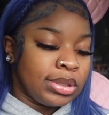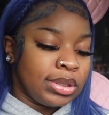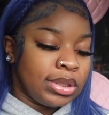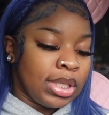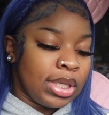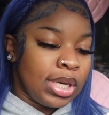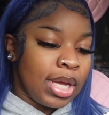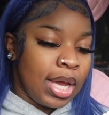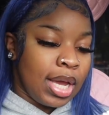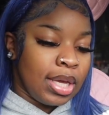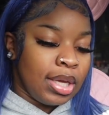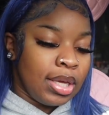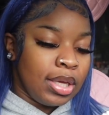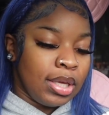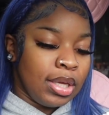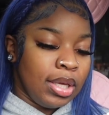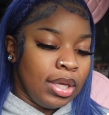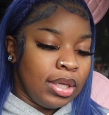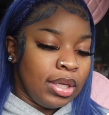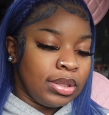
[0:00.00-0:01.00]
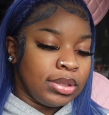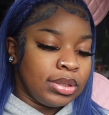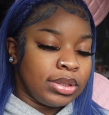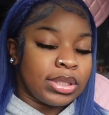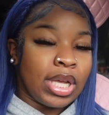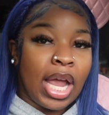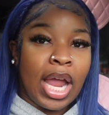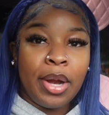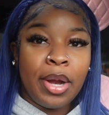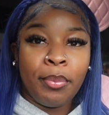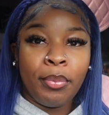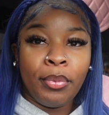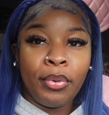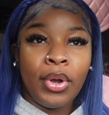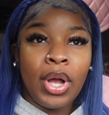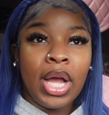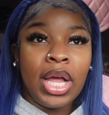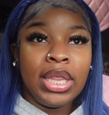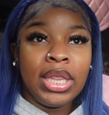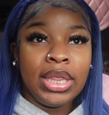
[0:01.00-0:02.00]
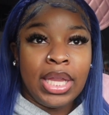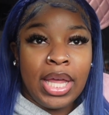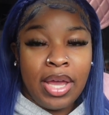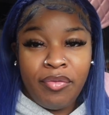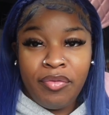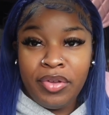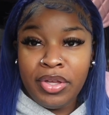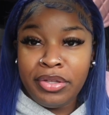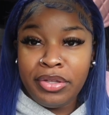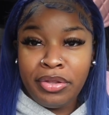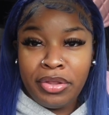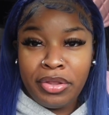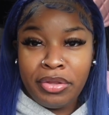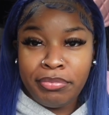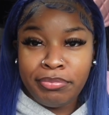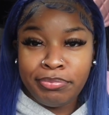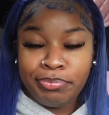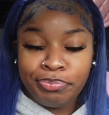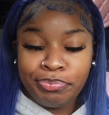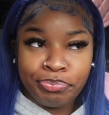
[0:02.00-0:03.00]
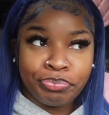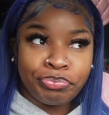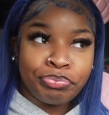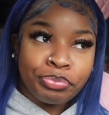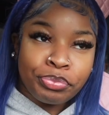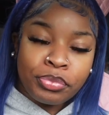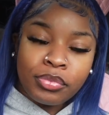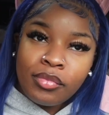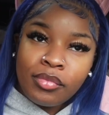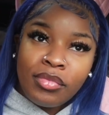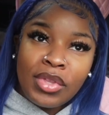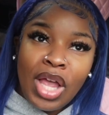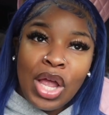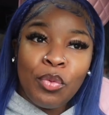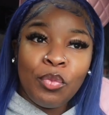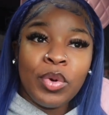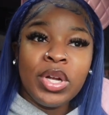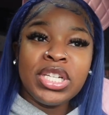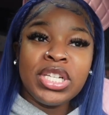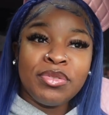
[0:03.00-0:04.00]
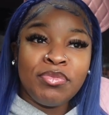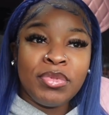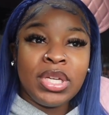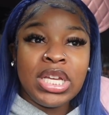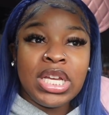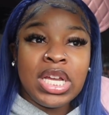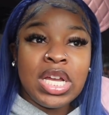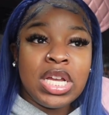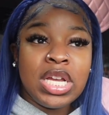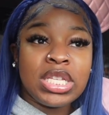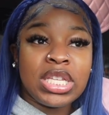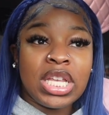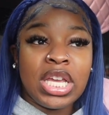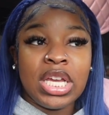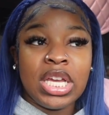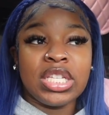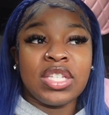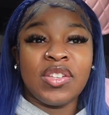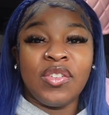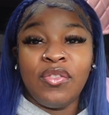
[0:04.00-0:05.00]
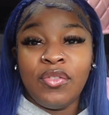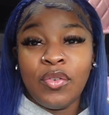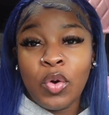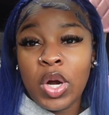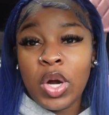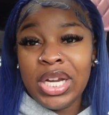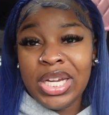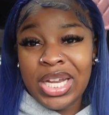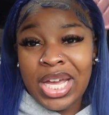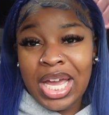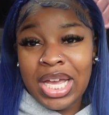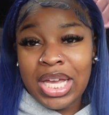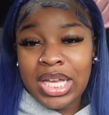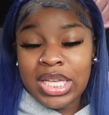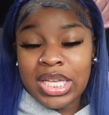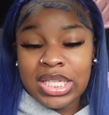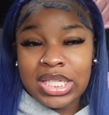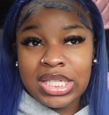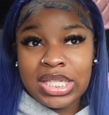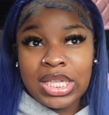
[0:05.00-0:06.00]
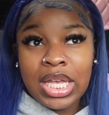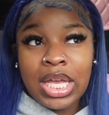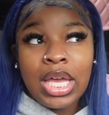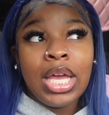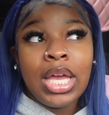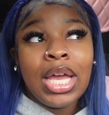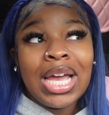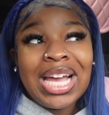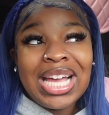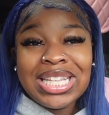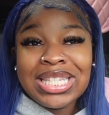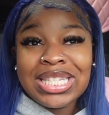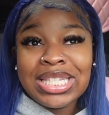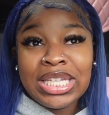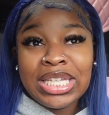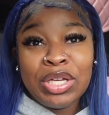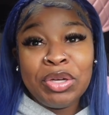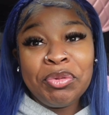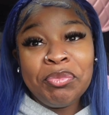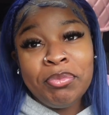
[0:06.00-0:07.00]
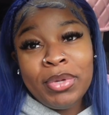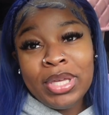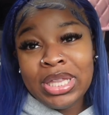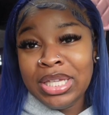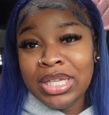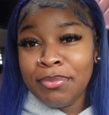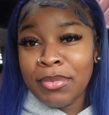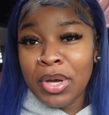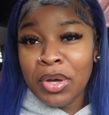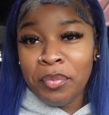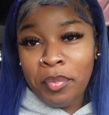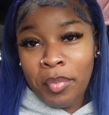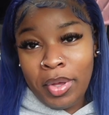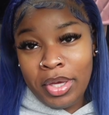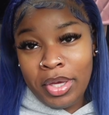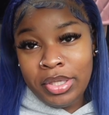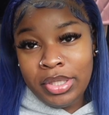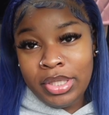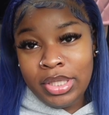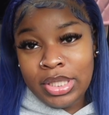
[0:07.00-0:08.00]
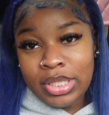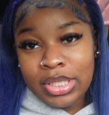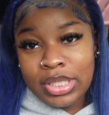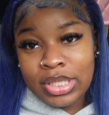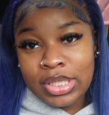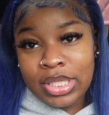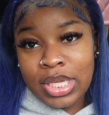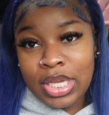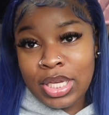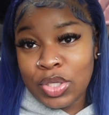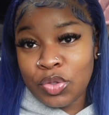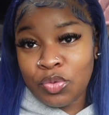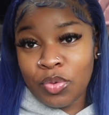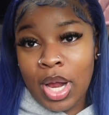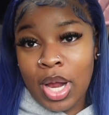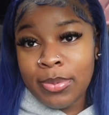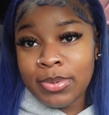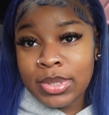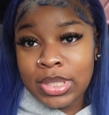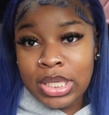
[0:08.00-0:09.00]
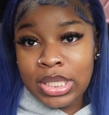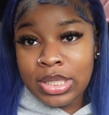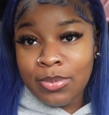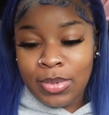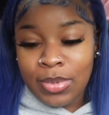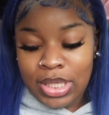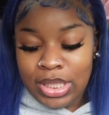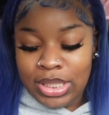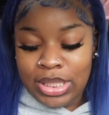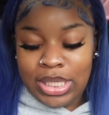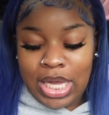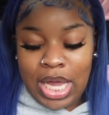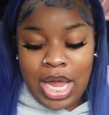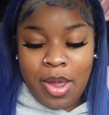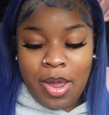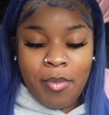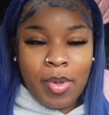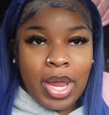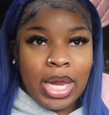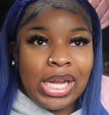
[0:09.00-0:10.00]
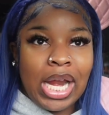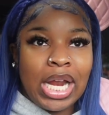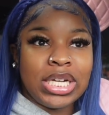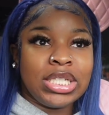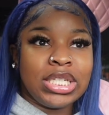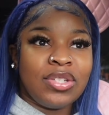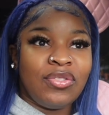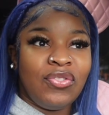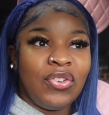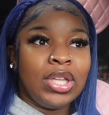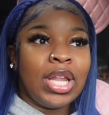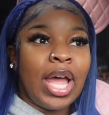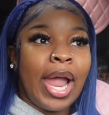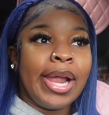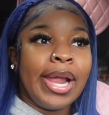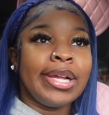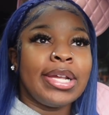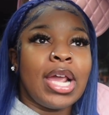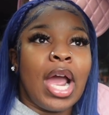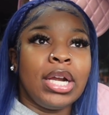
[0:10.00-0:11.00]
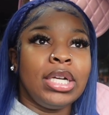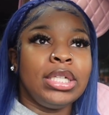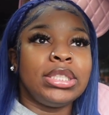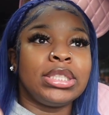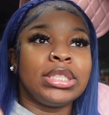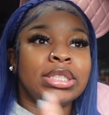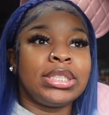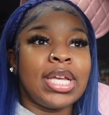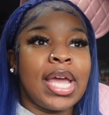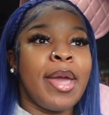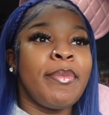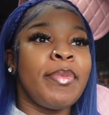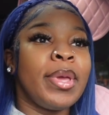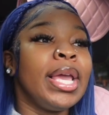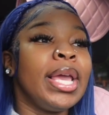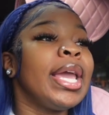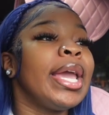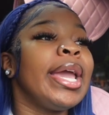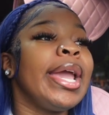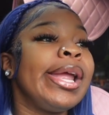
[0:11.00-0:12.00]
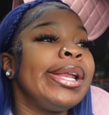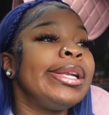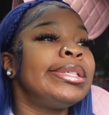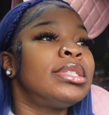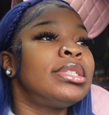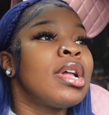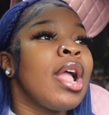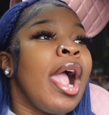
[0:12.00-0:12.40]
Today is April 11th, which means it's 4 days until Millie Mo Millions drops his mixtape. And I just feel like y'all need to tap in.